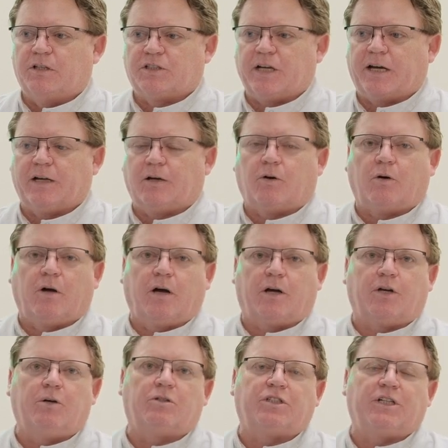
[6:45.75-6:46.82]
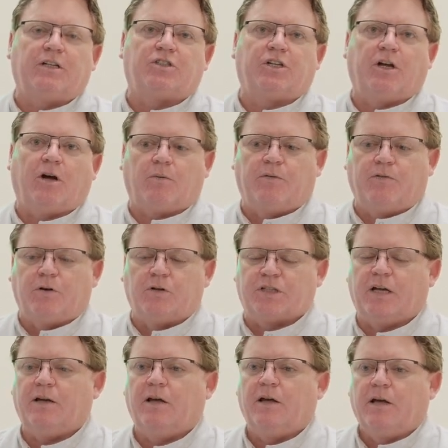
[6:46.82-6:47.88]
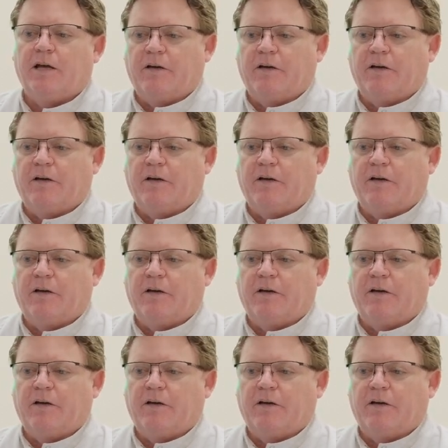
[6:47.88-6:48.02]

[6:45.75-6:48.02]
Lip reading: second QC engineer reviews it.